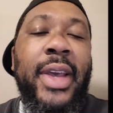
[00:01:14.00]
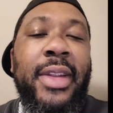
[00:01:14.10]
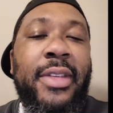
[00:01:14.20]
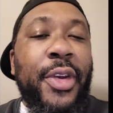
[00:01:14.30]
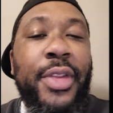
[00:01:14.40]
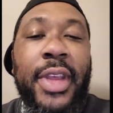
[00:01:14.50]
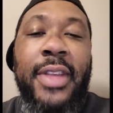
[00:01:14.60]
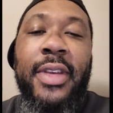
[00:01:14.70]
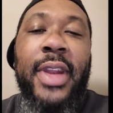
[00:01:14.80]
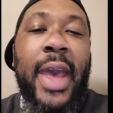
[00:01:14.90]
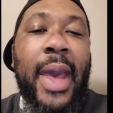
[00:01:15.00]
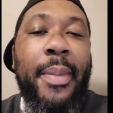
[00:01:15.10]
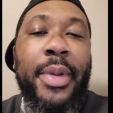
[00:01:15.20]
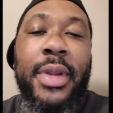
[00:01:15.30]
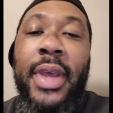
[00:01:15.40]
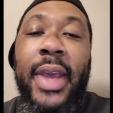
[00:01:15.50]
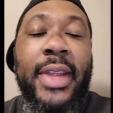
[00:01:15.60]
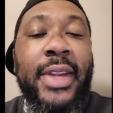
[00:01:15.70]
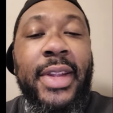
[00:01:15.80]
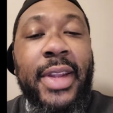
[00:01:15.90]
and certain things are gonna happen,
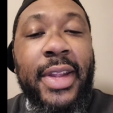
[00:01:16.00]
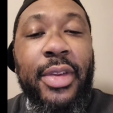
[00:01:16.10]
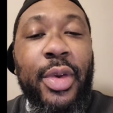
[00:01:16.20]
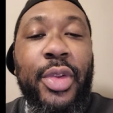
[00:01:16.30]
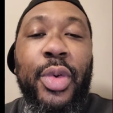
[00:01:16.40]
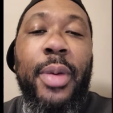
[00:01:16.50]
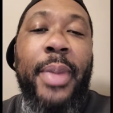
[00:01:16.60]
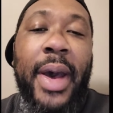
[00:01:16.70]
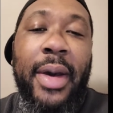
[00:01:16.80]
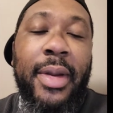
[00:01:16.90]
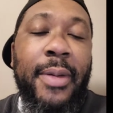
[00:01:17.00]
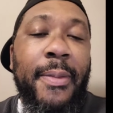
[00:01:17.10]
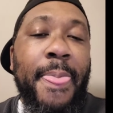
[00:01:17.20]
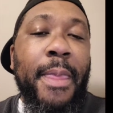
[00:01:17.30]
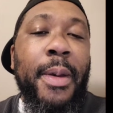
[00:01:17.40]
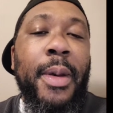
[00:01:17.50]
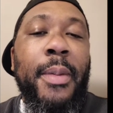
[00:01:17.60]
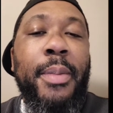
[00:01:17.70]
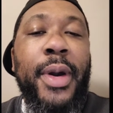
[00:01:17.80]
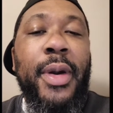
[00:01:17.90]
and ain't nothing you can do about it.
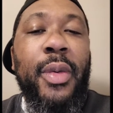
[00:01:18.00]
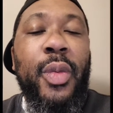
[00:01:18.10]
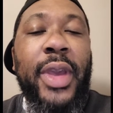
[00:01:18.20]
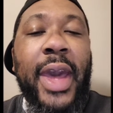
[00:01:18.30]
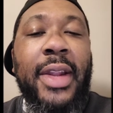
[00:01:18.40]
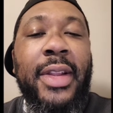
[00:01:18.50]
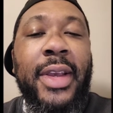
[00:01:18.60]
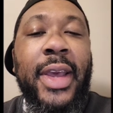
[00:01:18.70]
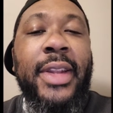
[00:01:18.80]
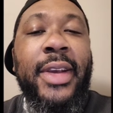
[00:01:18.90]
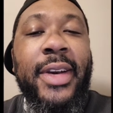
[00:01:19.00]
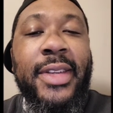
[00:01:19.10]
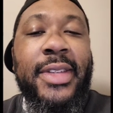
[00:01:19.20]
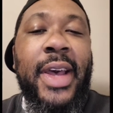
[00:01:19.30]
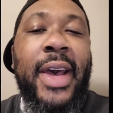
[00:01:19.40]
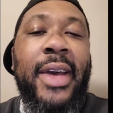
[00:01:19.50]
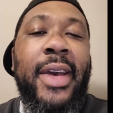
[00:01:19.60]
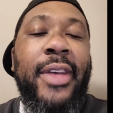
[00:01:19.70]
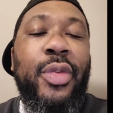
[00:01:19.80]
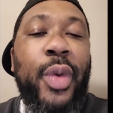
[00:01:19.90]
But we gotta look at the good side
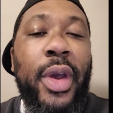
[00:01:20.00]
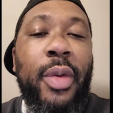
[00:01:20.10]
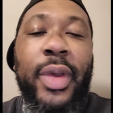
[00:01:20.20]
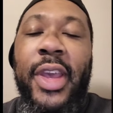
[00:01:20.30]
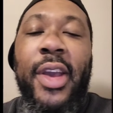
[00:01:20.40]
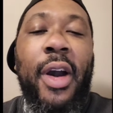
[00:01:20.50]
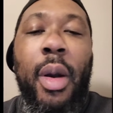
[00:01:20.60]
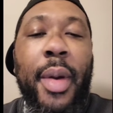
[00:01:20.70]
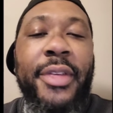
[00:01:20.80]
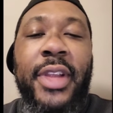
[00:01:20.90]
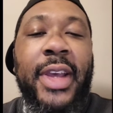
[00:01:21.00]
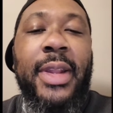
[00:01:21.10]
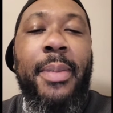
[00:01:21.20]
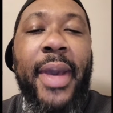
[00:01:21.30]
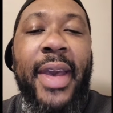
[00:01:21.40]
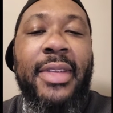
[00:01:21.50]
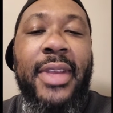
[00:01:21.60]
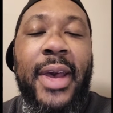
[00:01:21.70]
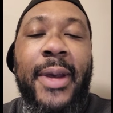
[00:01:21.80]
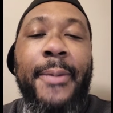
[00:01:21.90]
as well. We can't always look at the bad
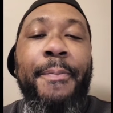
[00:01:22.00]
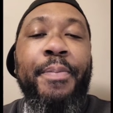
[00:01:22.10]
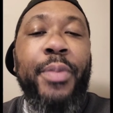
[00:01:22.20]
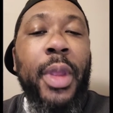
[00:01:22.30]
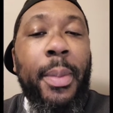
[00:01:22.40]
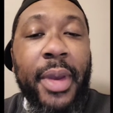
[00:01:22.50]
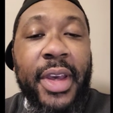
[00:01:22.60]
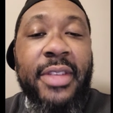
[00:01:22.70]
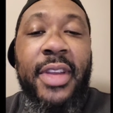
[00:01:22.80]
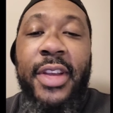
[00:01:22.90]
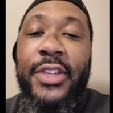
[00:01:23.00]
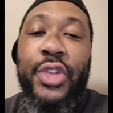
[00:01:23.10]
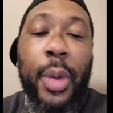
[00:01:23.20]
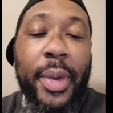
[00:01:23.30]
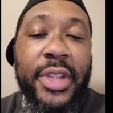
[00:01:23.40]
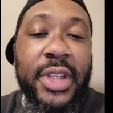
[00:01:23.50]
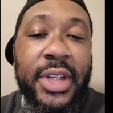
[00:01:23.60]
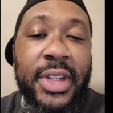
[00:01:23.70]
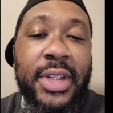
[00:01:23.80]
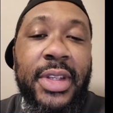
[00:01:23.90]
side because there's so much
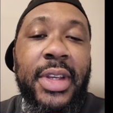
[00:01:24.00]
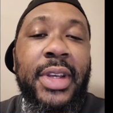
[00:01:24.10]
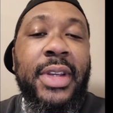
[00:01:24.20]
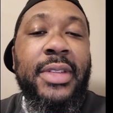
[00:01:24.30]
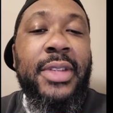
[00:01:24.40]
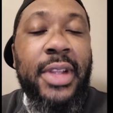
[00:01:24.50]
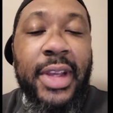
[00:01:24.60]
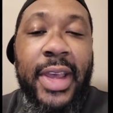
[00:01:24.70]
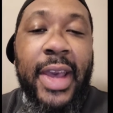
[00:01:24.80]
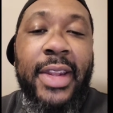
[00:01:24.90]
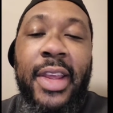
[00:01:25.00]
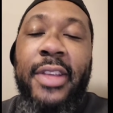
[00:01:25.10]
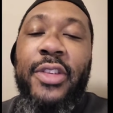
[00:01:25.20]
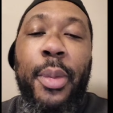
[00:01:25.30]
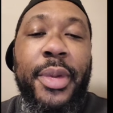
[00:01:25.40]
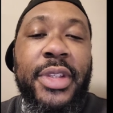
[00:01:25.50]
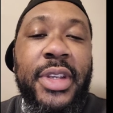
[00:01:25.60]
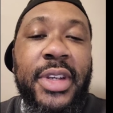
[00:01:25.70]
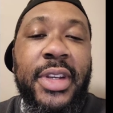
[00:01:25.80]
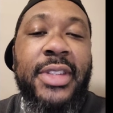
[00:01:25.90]
good to look at. There's so
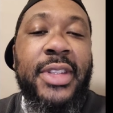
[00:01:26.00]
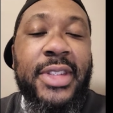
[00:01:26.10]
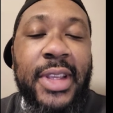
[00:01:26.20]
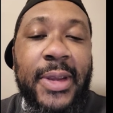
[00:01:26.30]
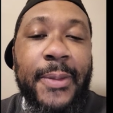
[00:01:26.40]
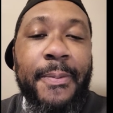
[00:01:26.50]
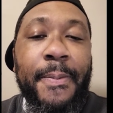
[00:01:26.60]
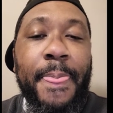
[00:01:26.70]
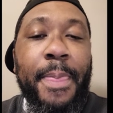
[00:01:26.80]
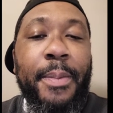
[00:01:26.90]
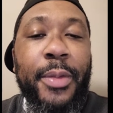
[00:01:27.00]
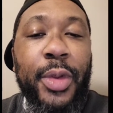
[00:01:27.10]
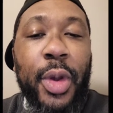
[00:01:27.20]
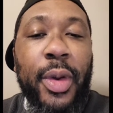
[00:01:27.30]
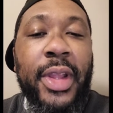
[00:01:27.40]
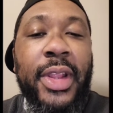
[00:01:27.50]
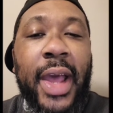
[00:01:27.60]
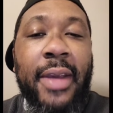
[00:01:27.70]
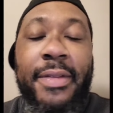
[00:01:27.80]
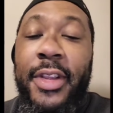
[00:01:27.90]
much good to see. You know, in
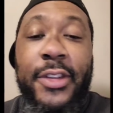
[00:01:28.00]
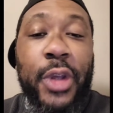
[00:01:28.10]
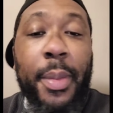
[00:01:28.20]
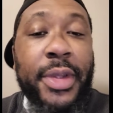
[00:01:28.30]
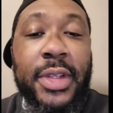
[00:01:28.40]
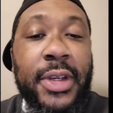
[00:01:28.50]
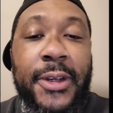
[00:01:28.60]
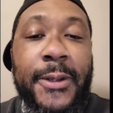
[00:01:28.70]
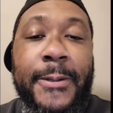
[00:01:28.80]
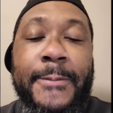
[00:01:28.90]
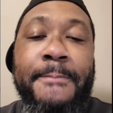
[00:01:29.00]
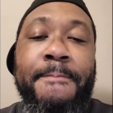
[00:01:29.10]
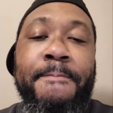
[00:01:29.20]
life, there's so much good.